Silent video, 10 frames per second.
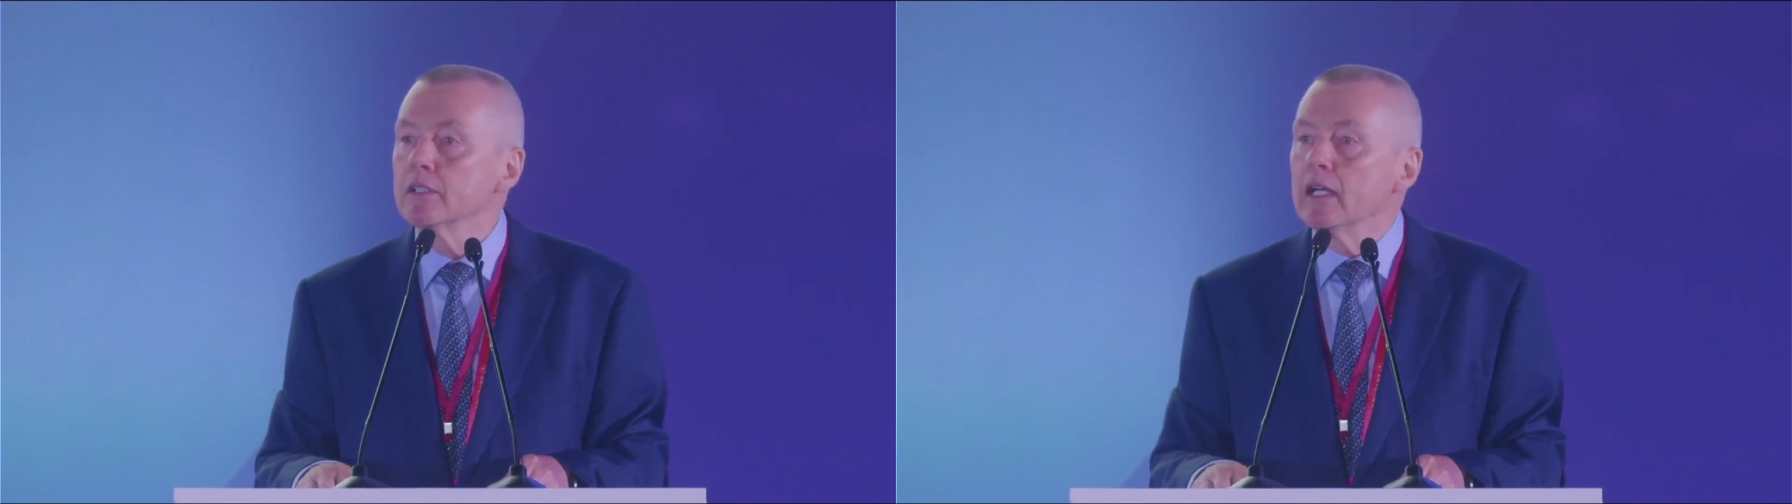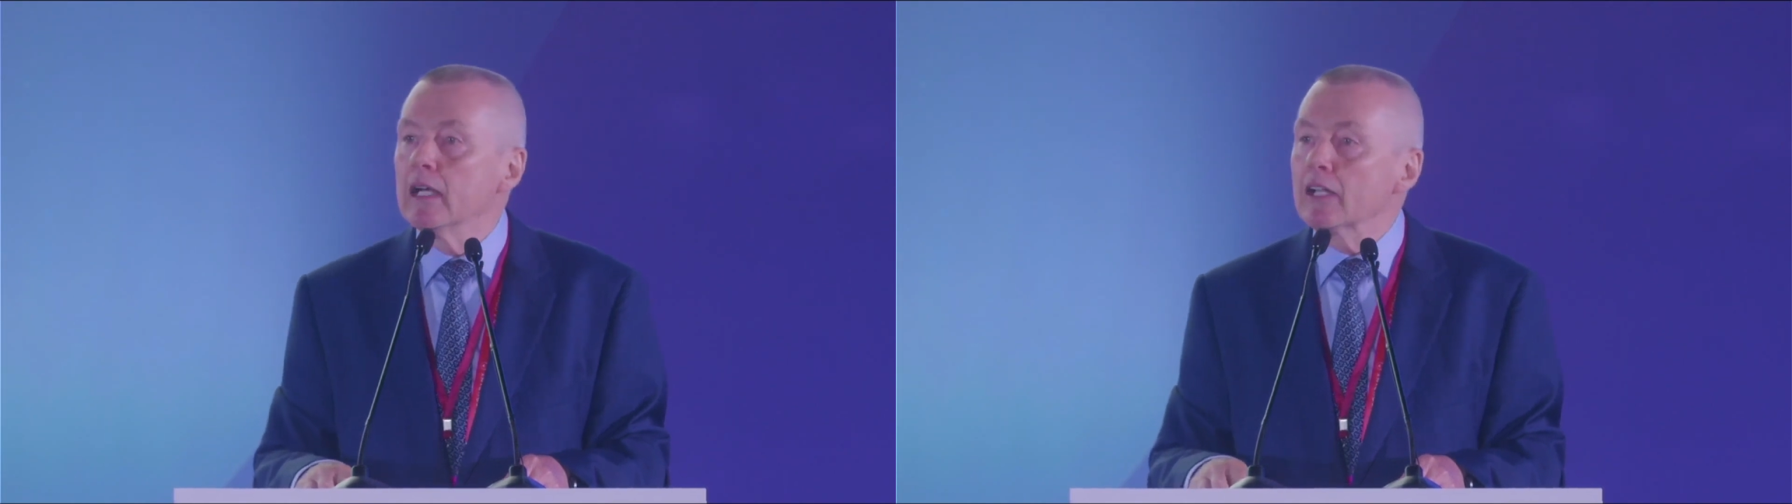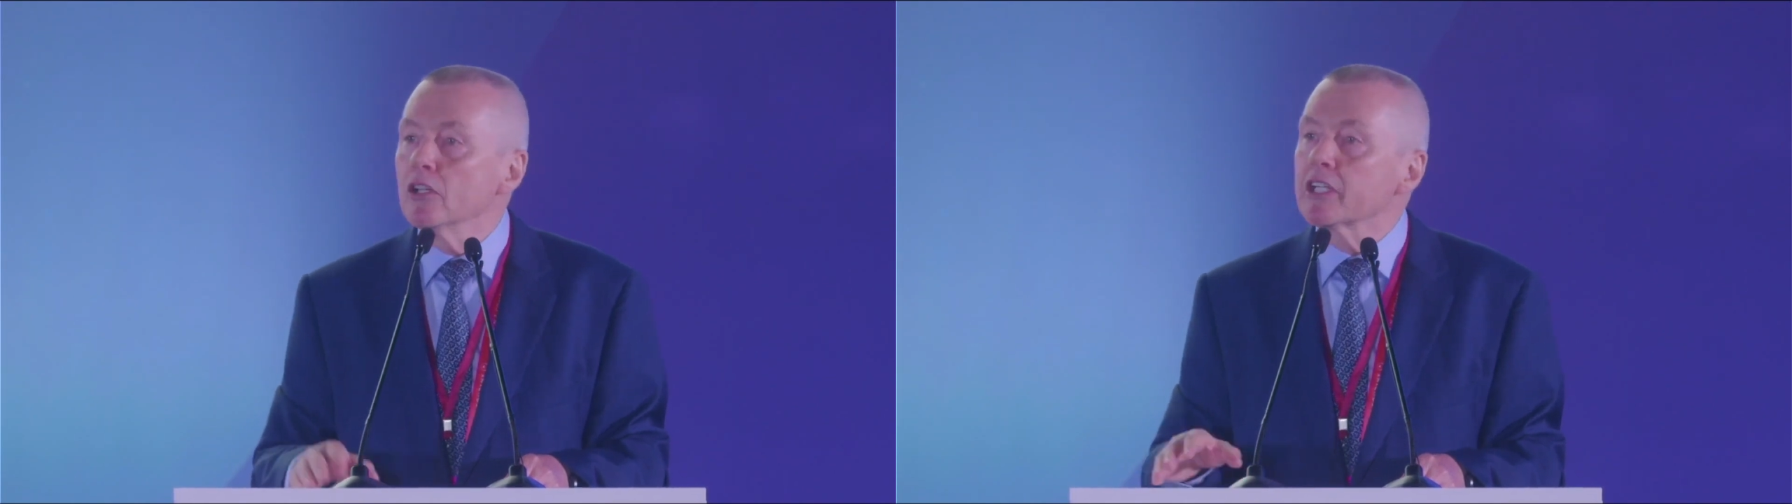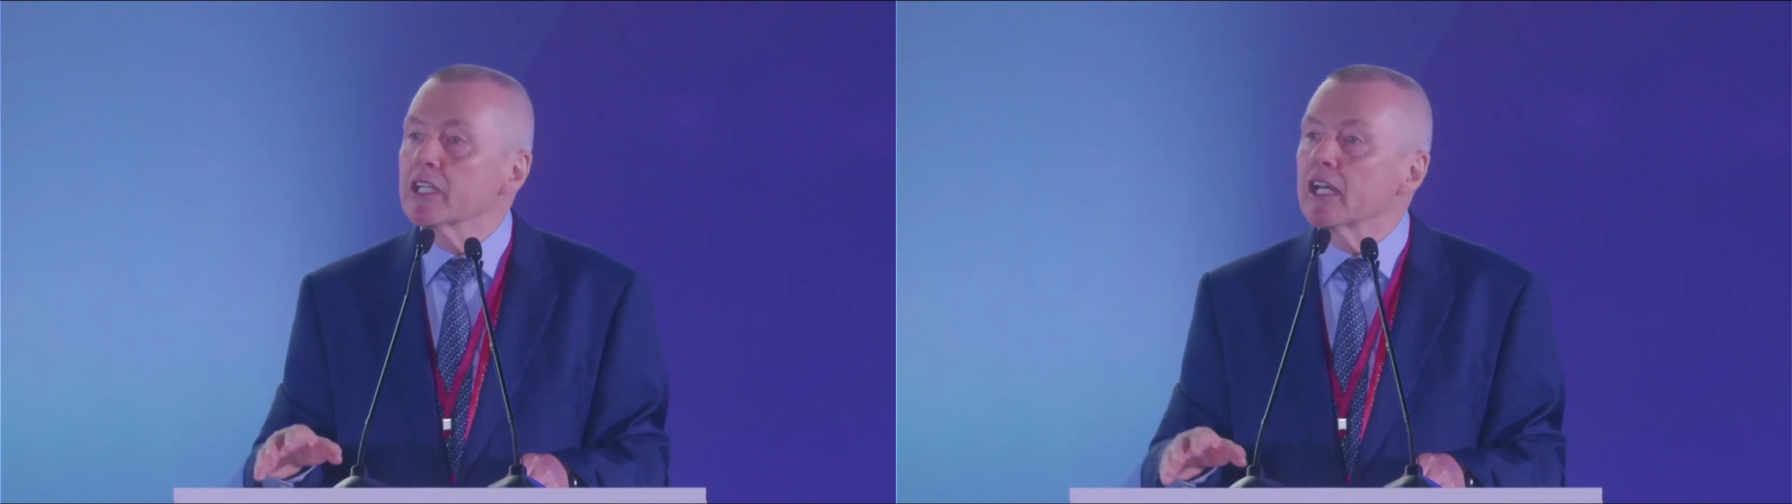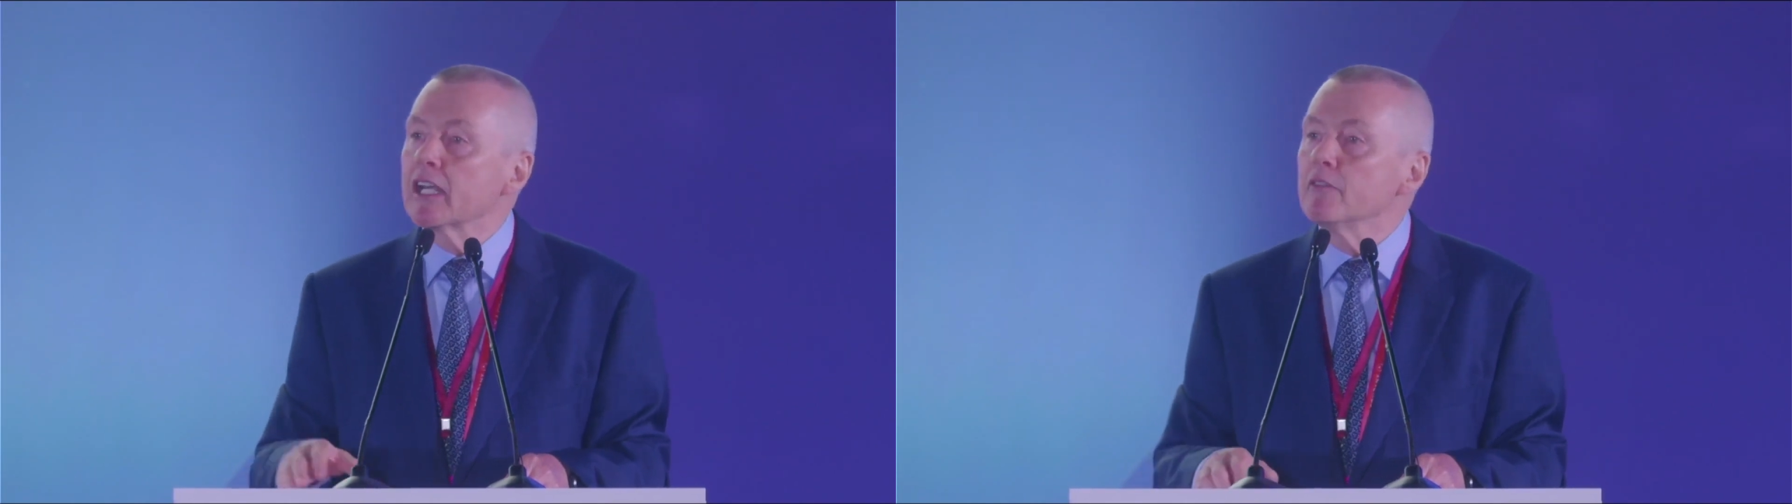And
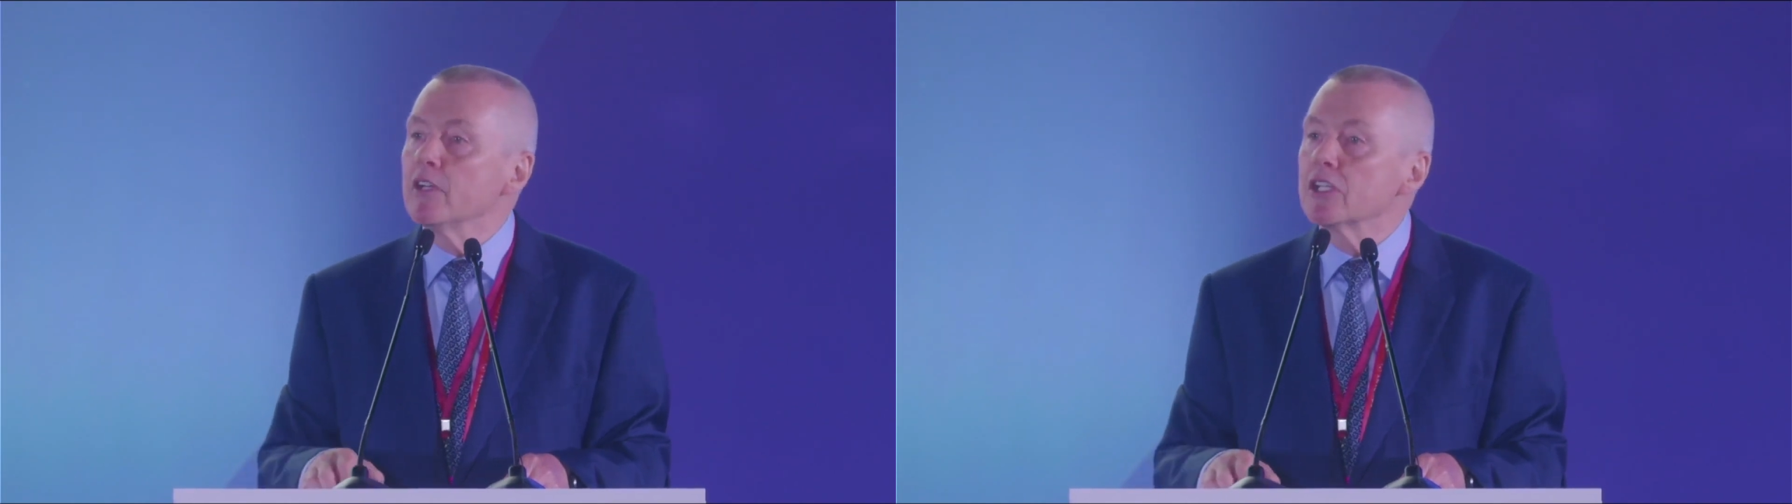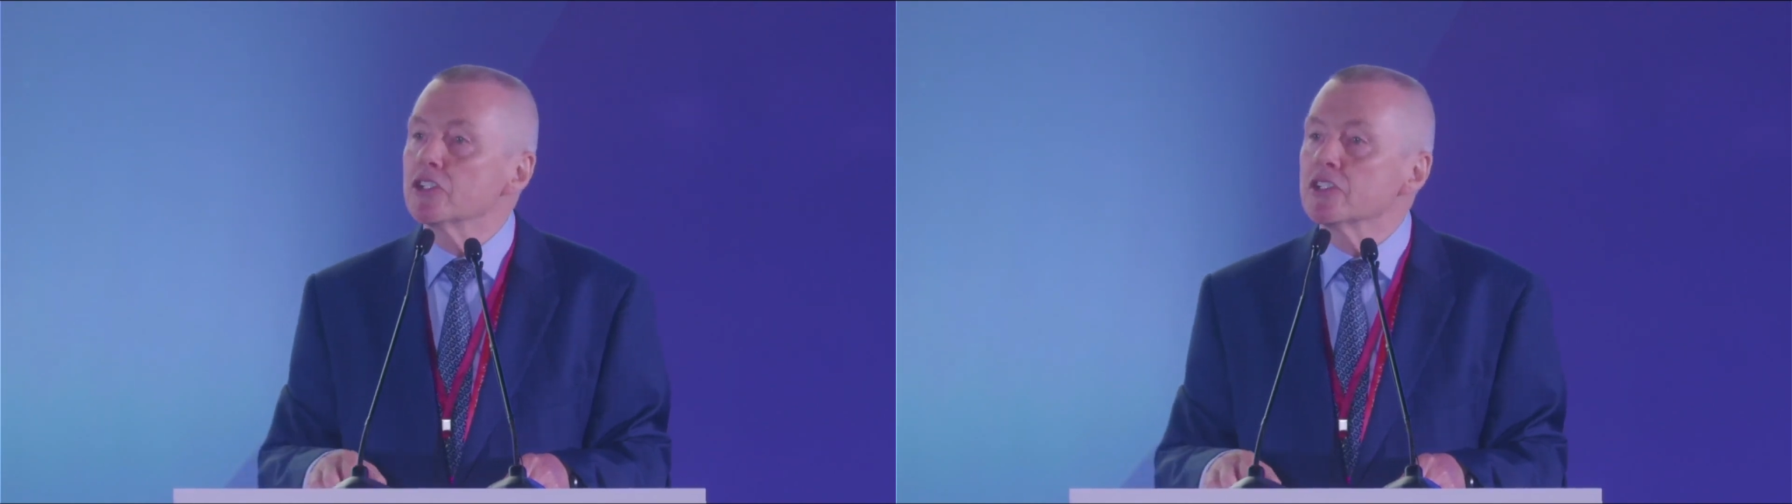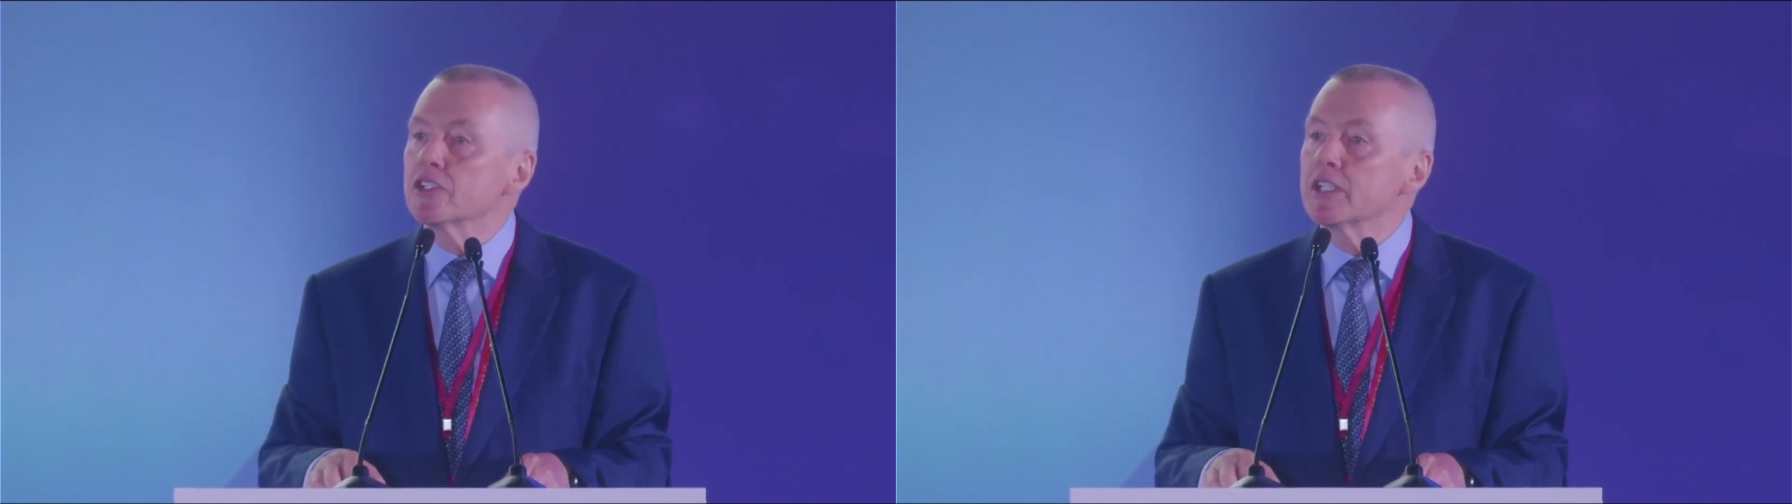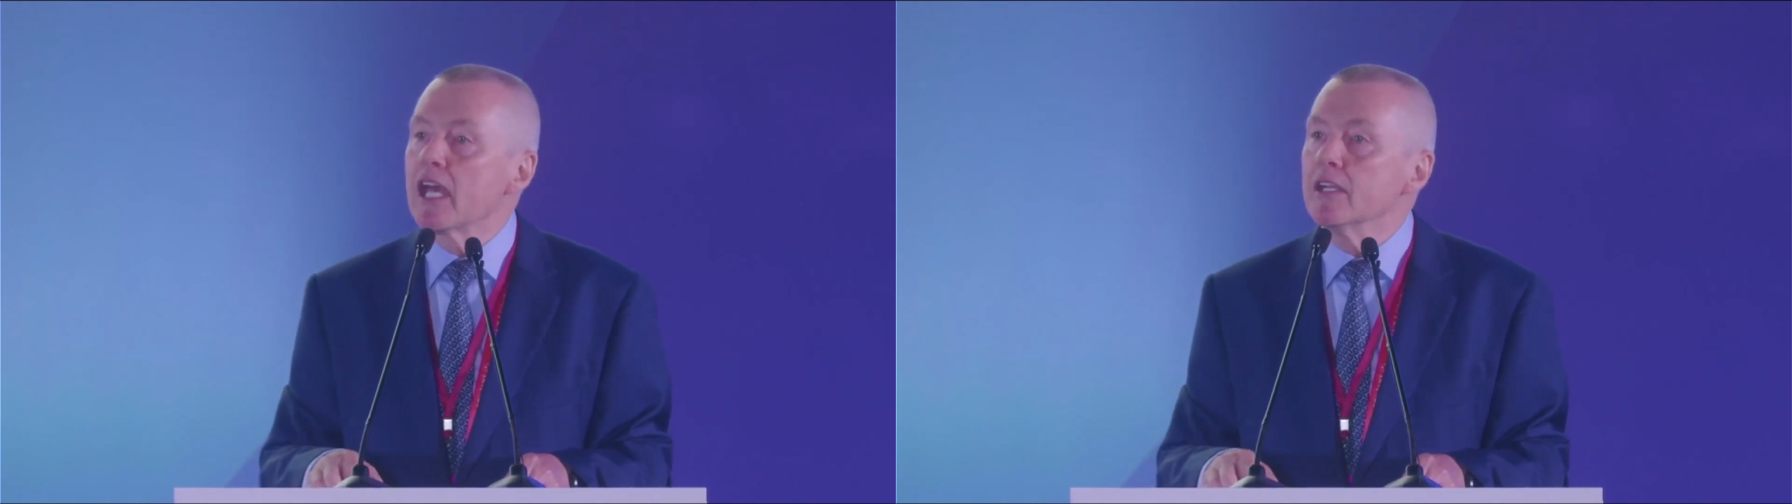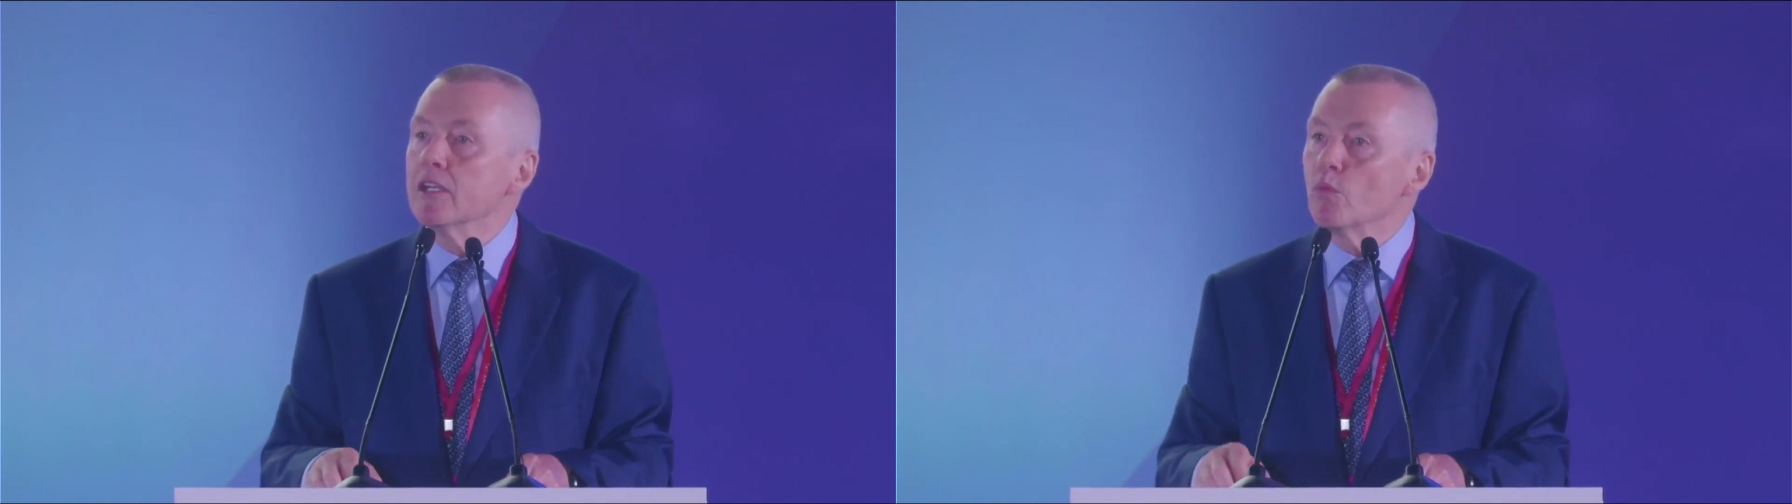looking at aviation
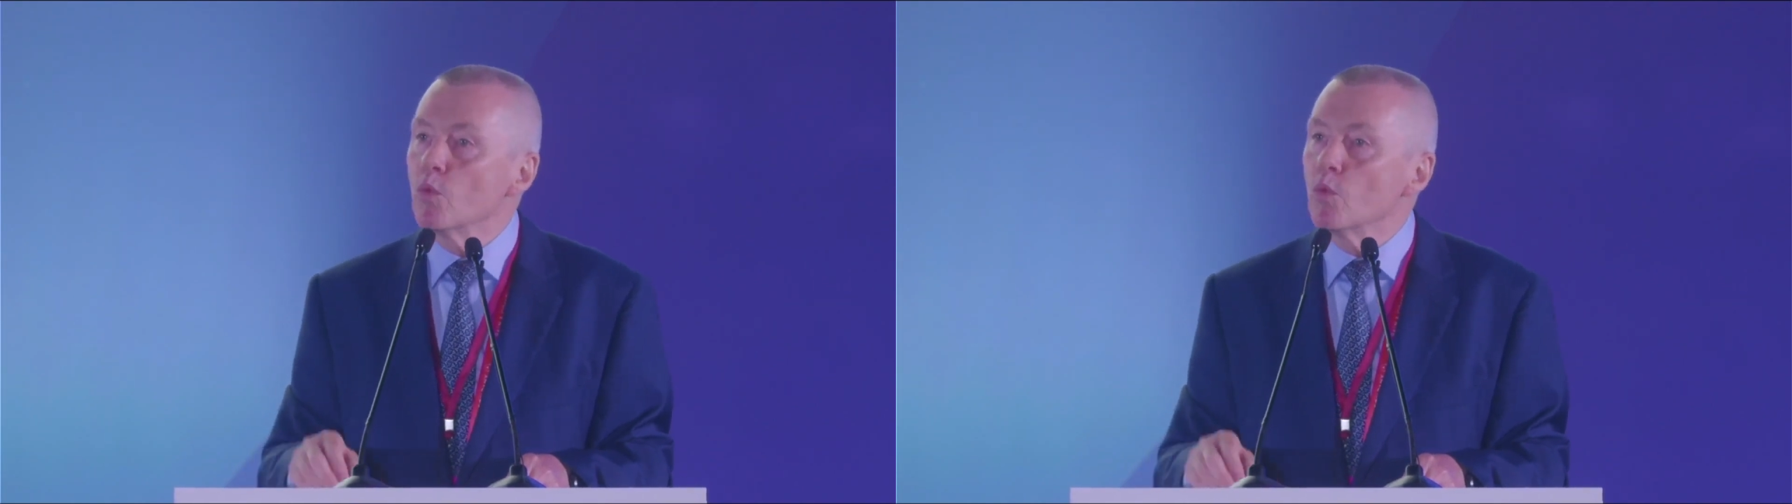today,